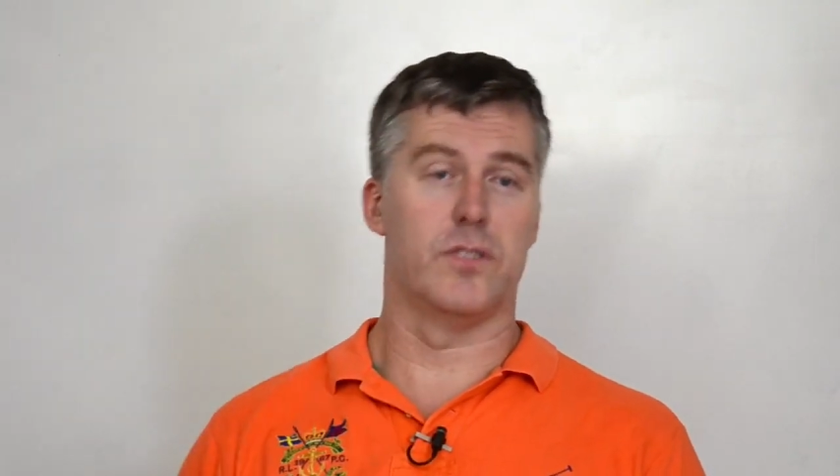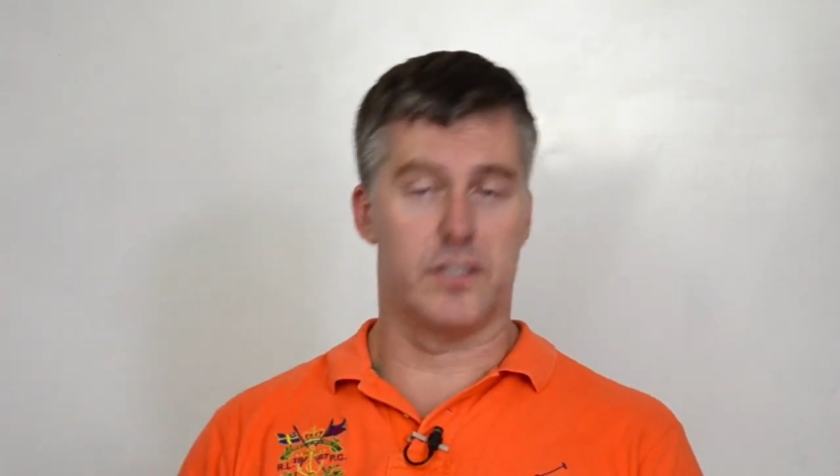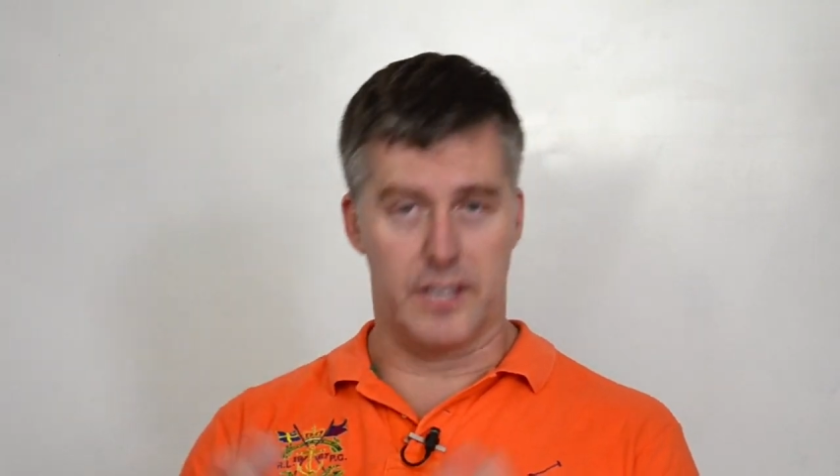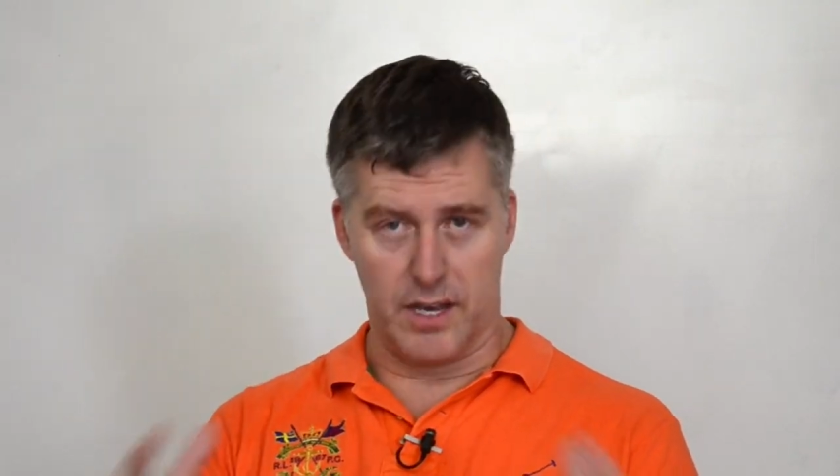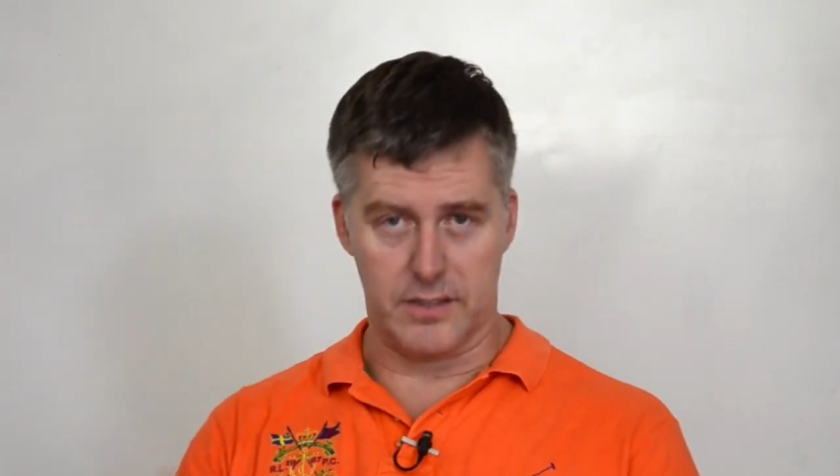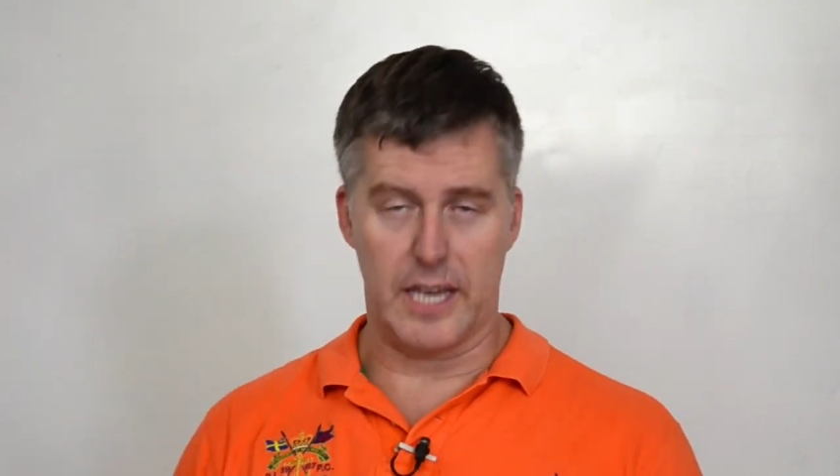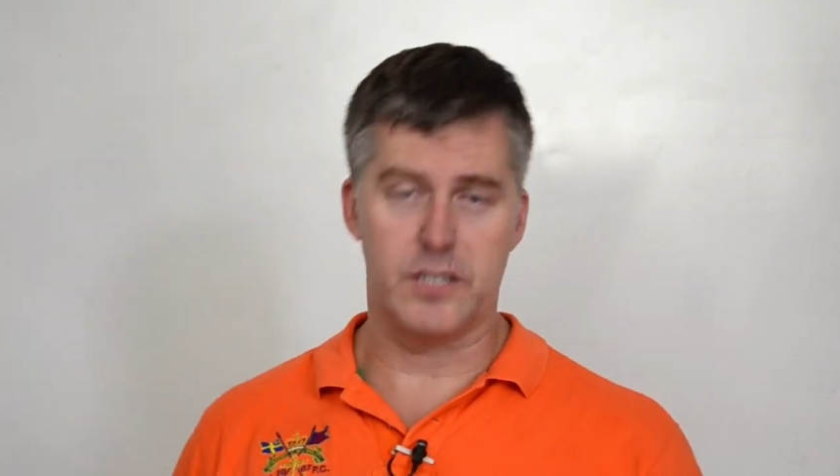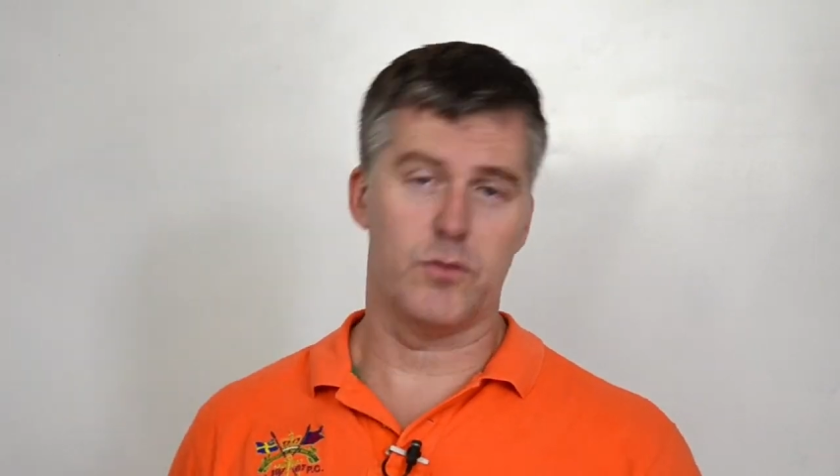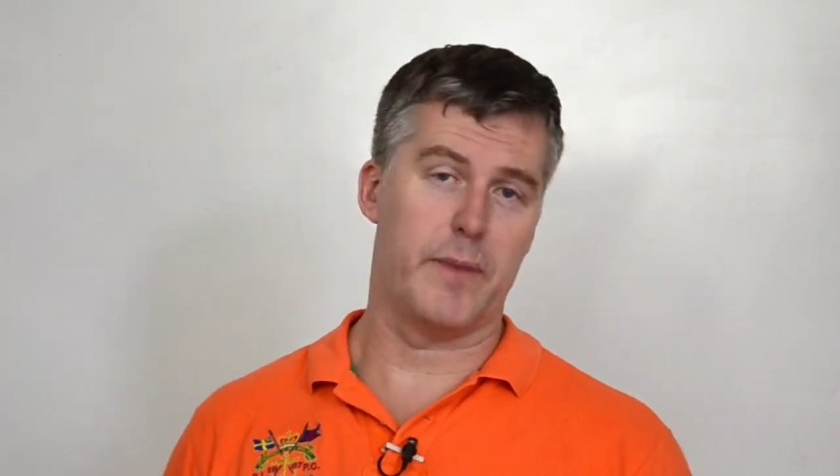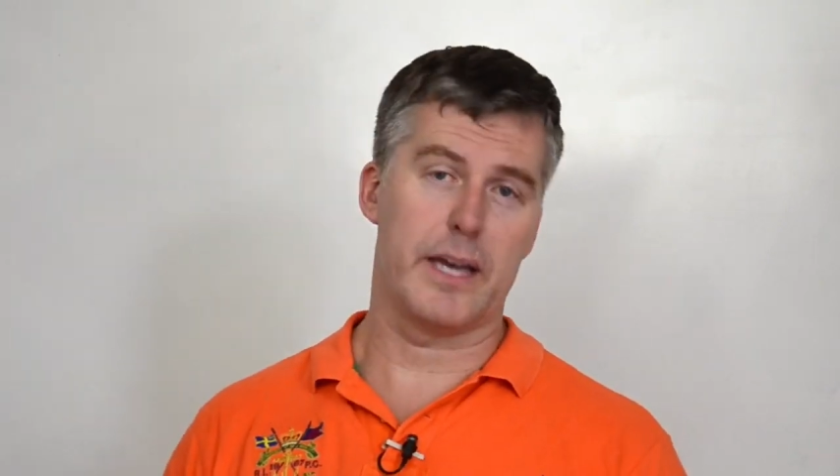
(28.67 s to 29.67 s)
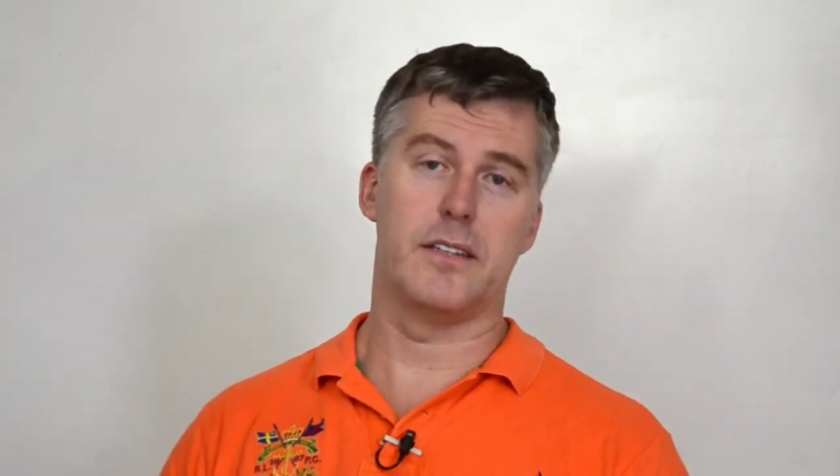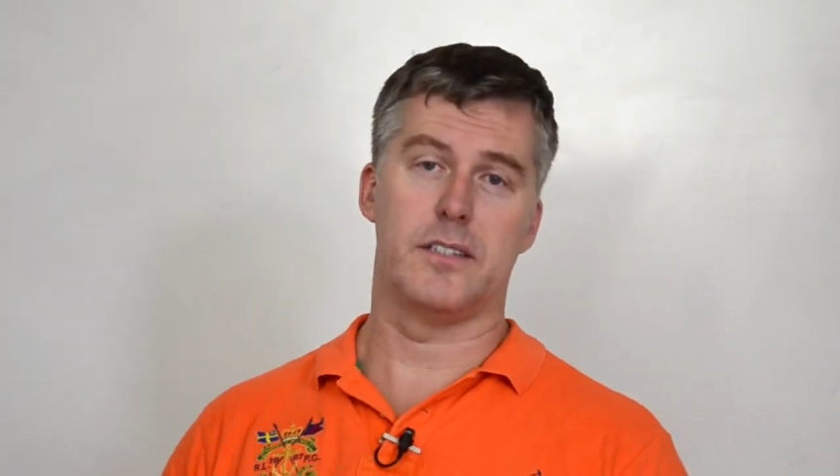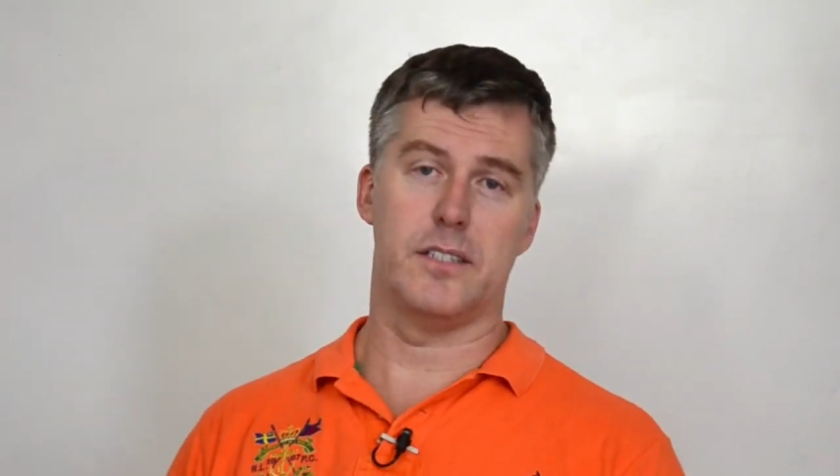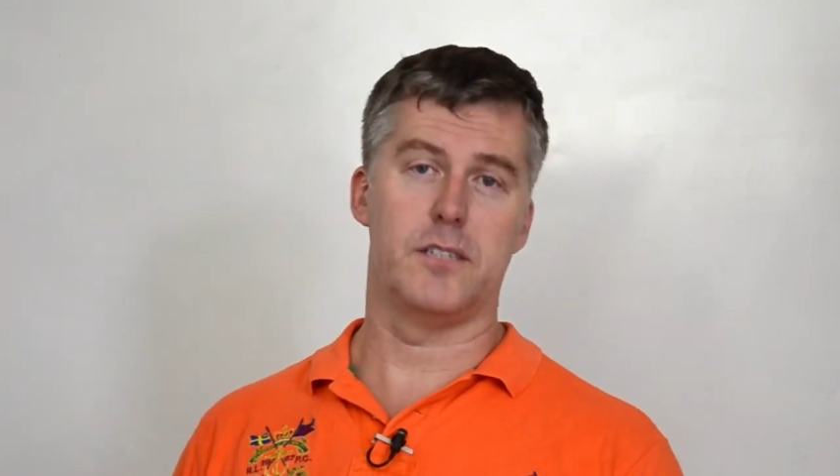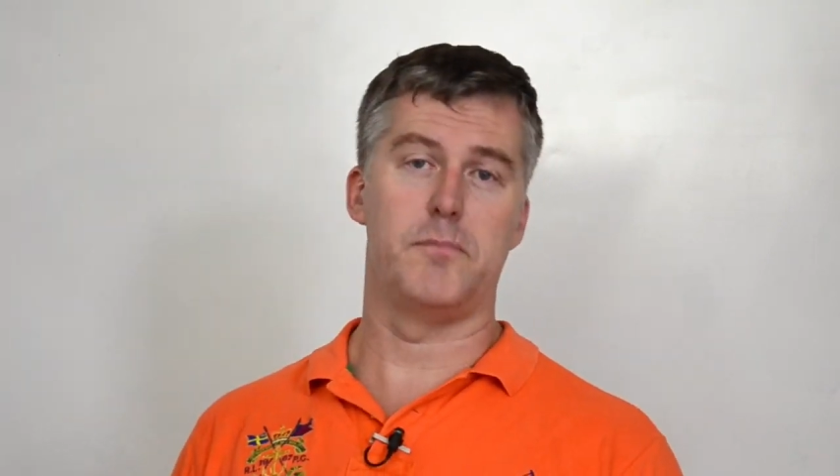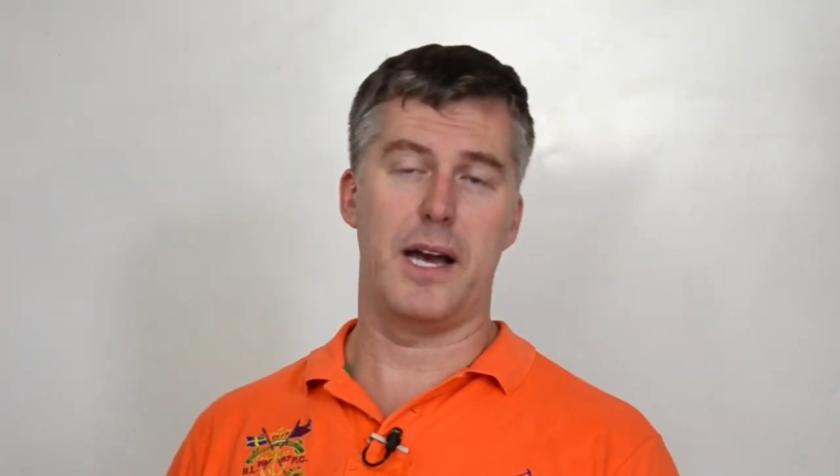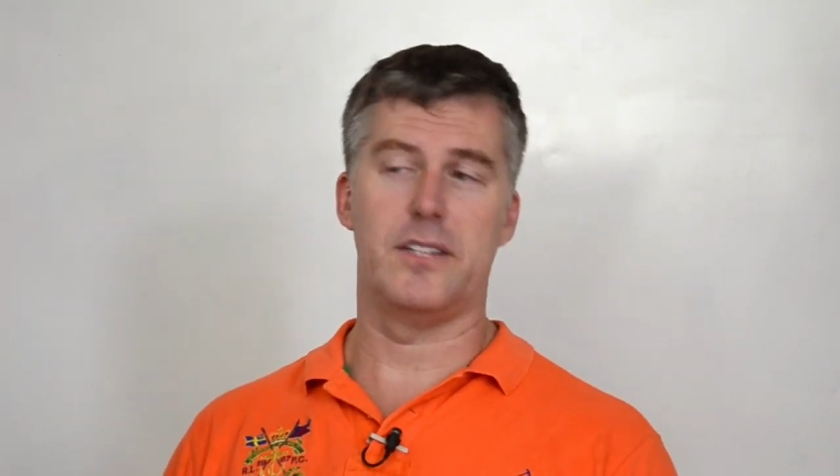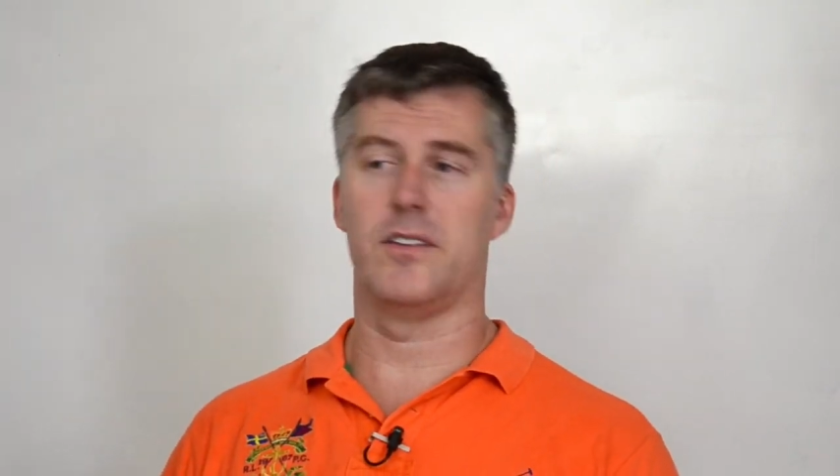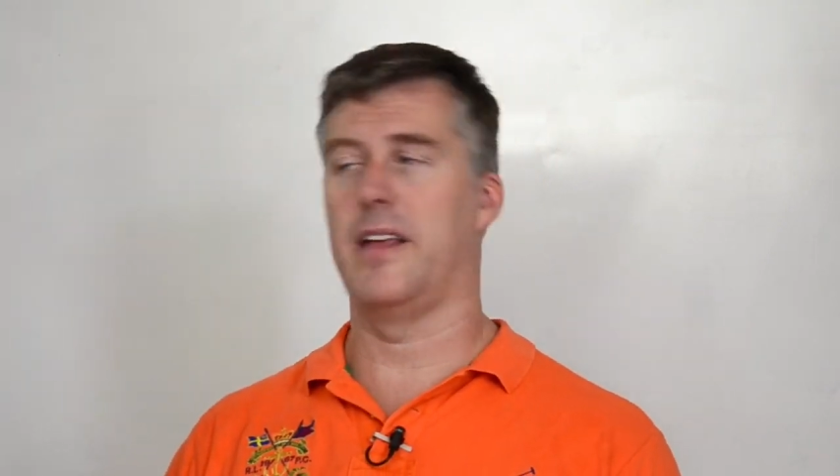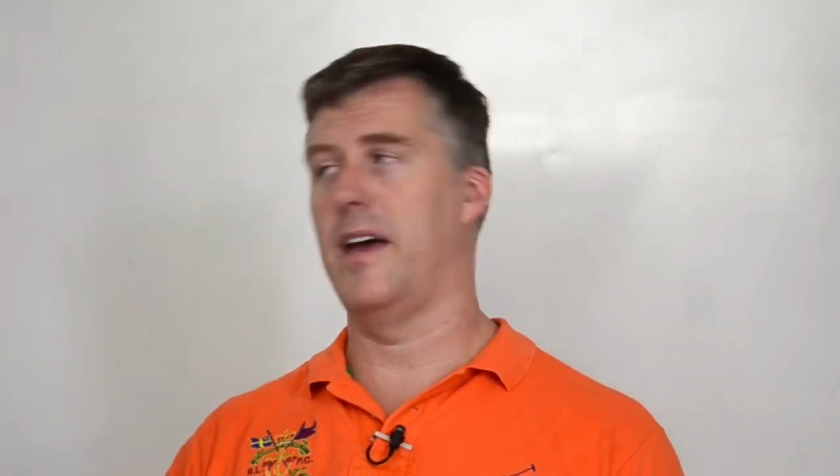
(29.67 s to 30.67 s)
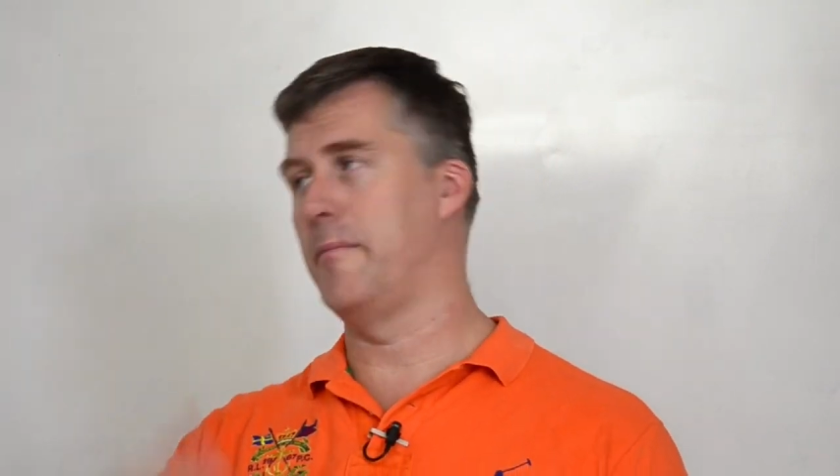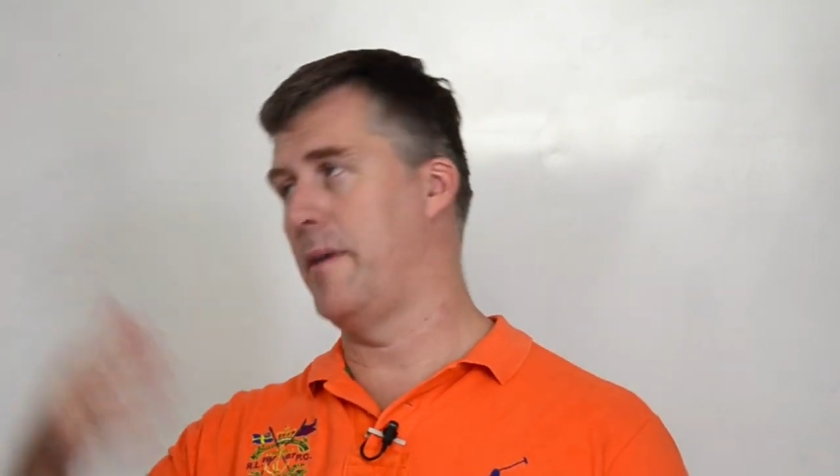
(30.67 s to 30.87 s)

or the sales agent will make a decision based on that,